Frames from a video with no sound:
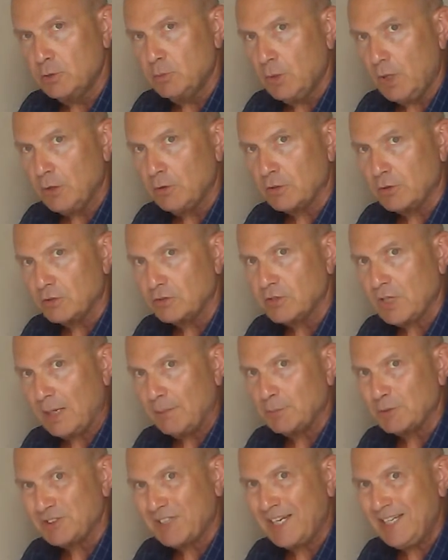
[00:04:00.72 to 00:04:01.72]
rotors
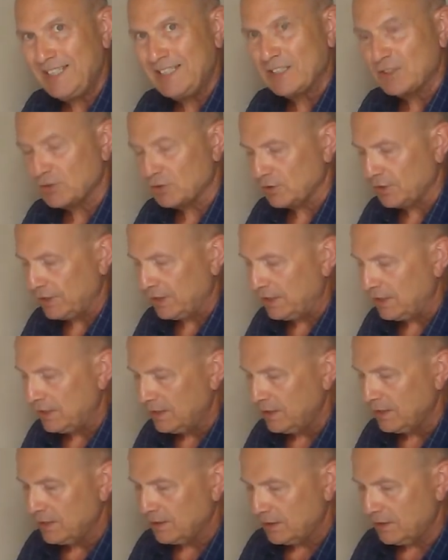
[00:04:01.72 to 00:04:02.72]
simultaneously,
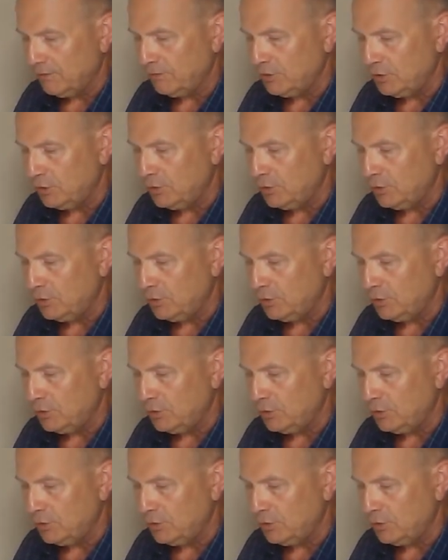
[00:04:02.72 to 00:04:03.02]
giving